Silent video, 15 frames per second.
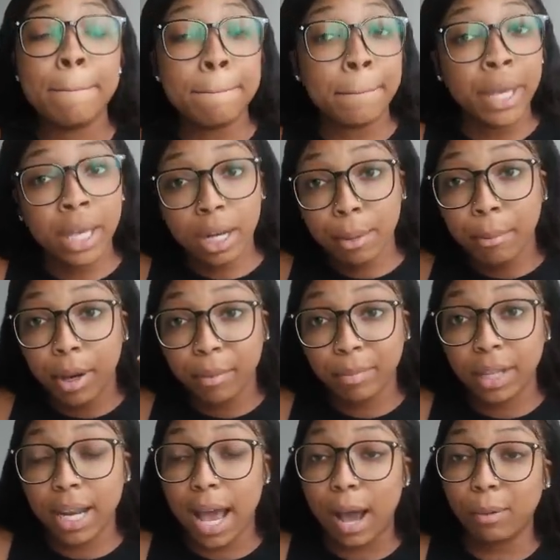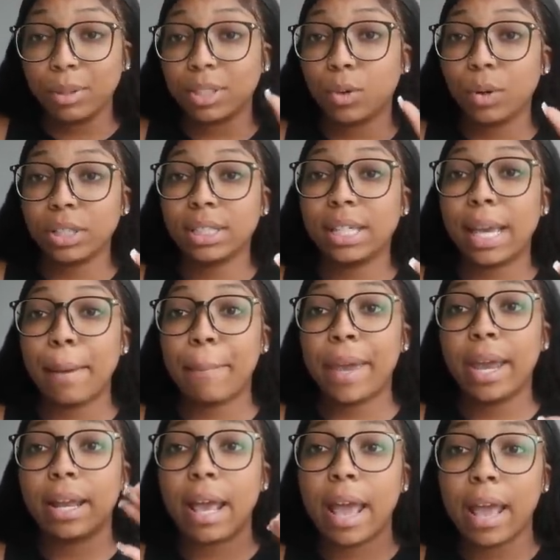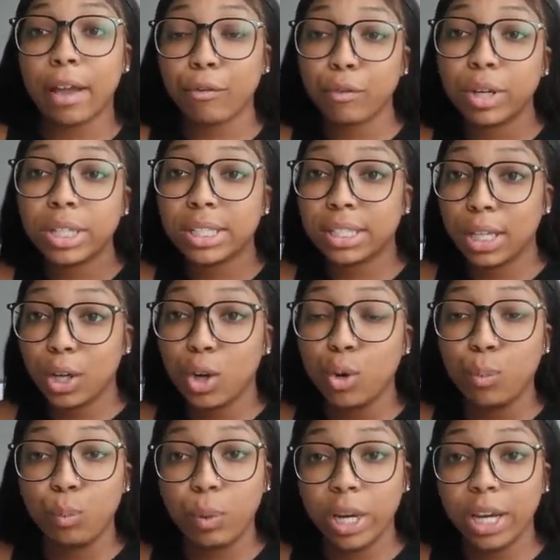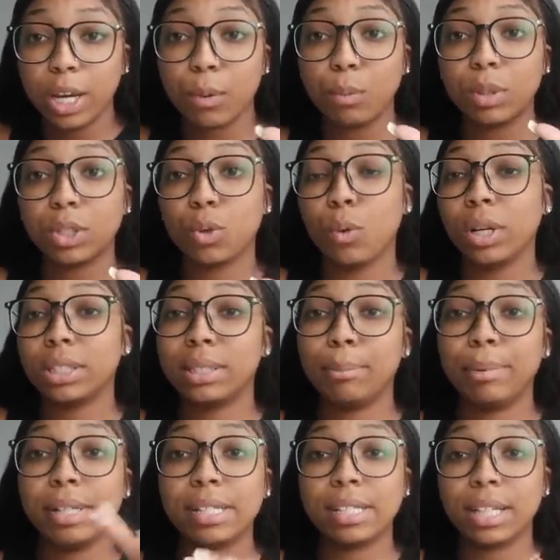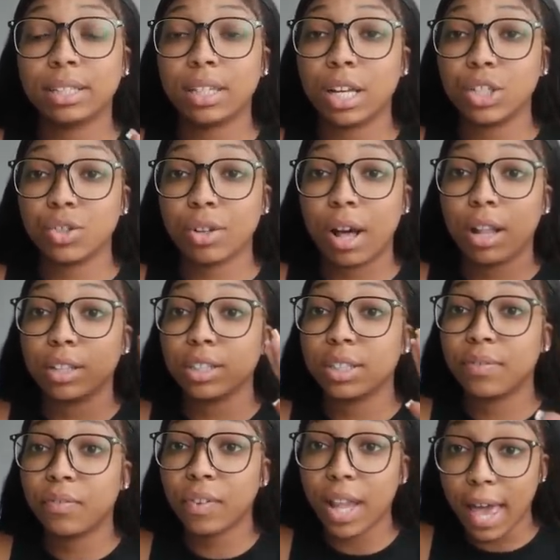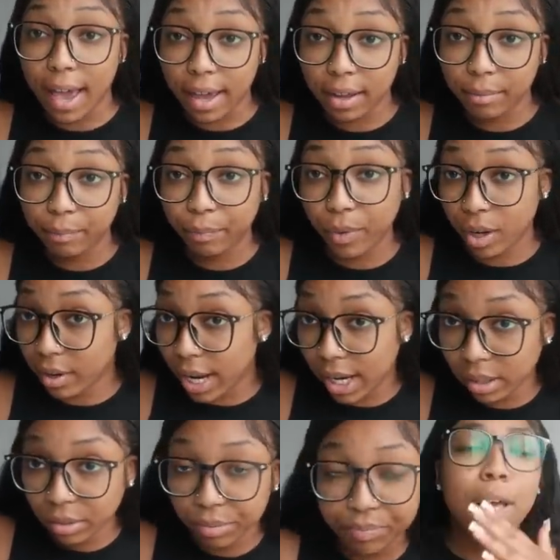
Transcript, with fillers: minimum that I was going to get paid every single week was going to be $600 flat okay?